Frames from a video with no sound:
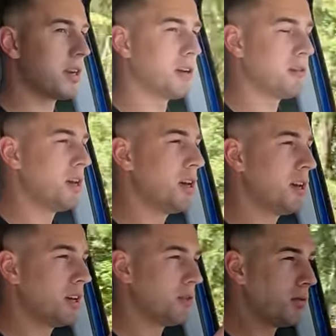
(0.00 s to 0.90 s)
Now,
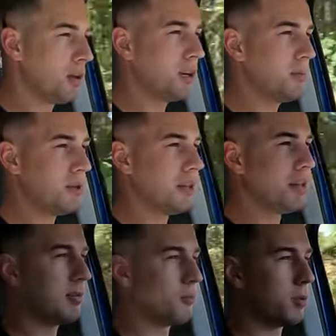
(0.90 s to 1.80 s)
you are going to be
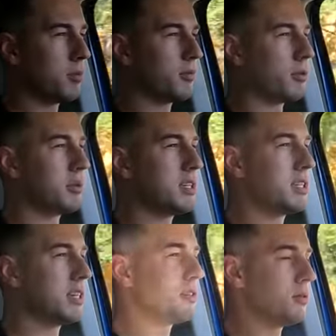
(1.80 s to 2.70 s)
getting more performance
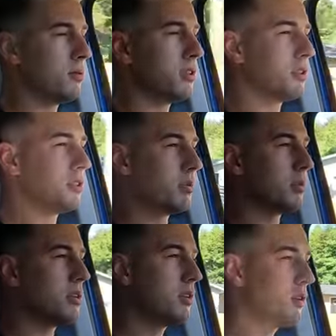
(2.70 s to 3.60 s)
in that 2 liter
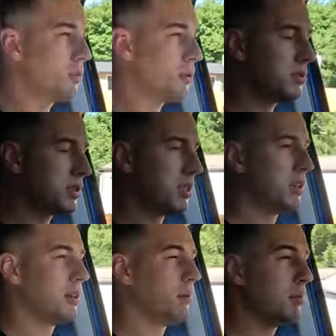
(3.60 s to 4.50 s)
turbo
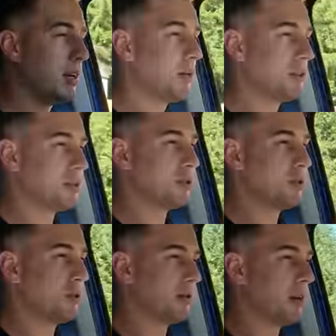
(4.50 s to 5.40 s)
EcoBoost, but with this
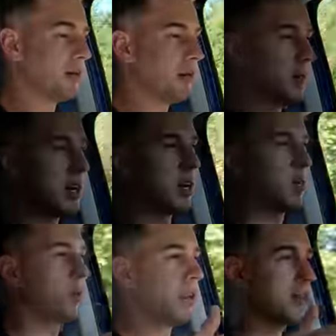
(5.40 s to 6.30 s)
2.5 liter pair
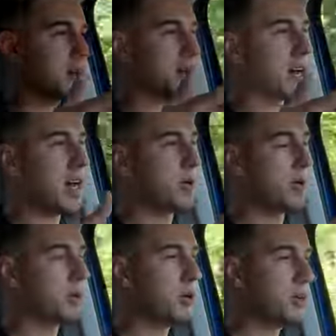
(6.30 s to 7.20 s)
with the
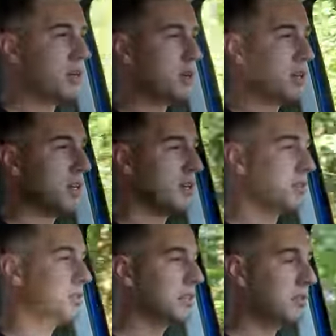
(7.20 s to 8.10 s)
hybrid motor, you're
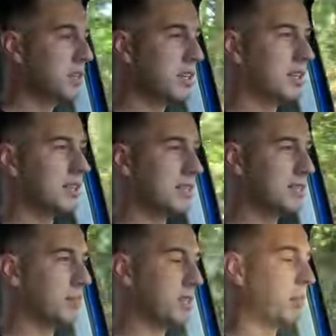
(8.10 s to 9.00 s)
still getting a
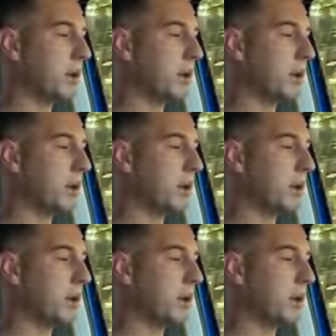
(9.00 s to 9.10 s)
decent bit of